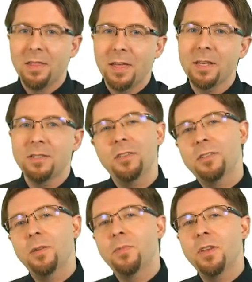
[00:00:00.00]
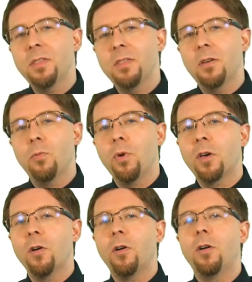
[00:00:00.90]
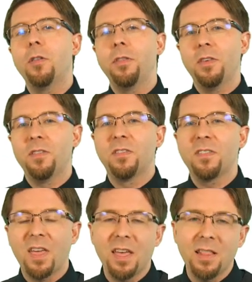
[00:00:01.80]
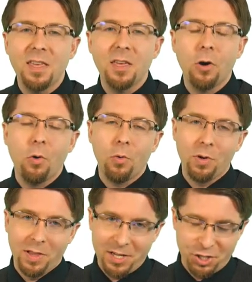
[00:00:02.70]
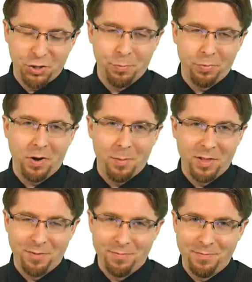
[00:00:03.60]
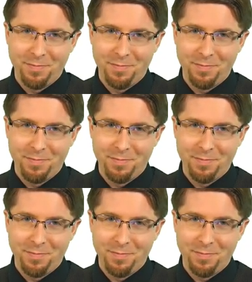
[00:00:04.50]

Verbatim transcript: thanks to something that we call the scaling correlation problem.